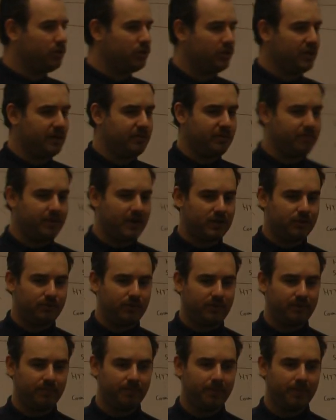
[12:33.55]
username and
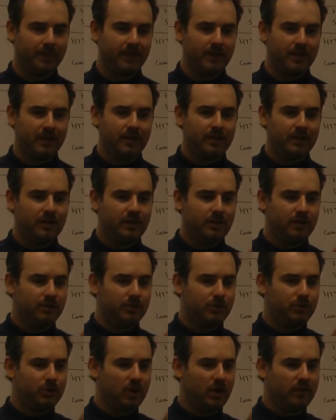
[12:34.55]
password.
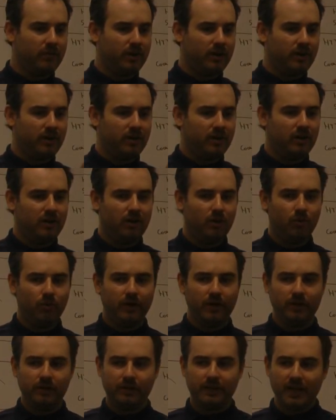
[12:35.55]
The server
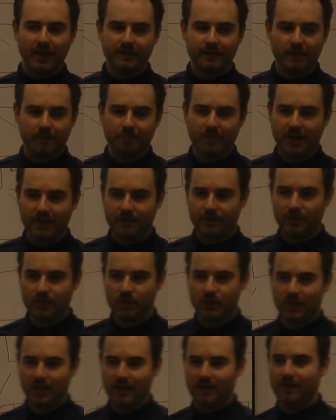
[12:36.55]
will get that
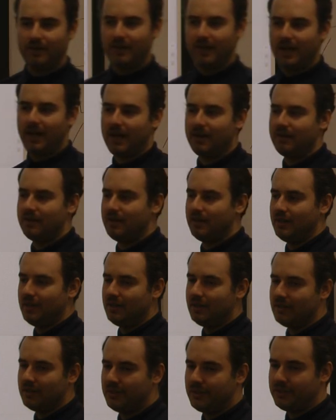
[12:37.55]
message and then
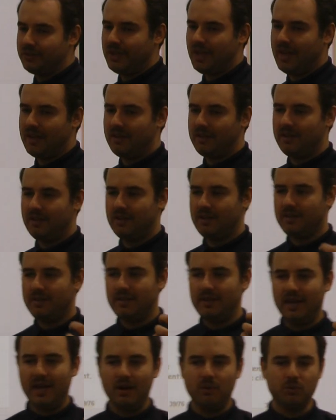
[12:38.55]
send the
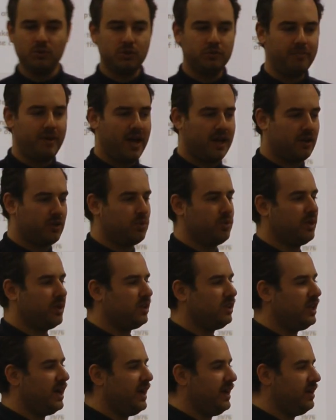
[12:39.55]
nonce back to the
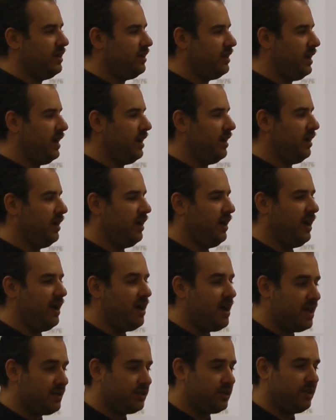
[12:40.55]
client,
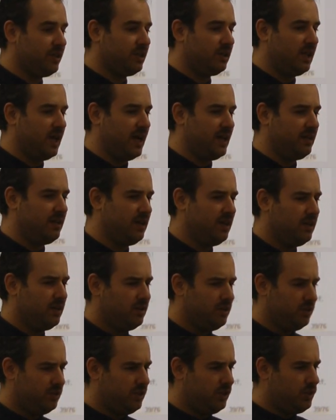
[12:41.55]
asking the client,
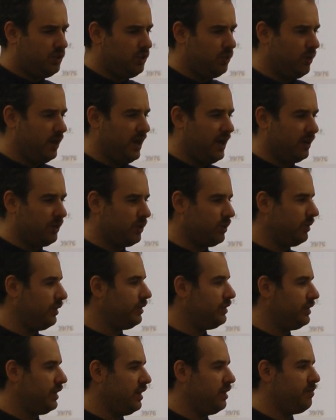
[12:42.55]
did you
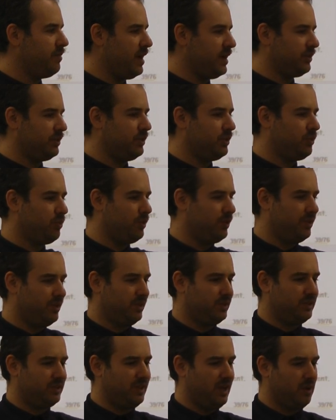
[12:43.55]
actually send a message with
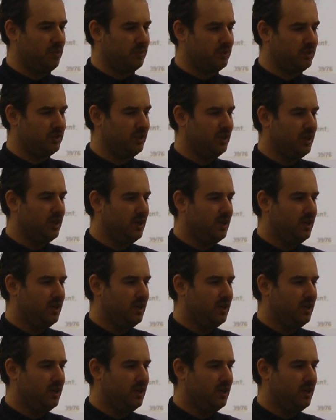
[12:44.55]
this nonce?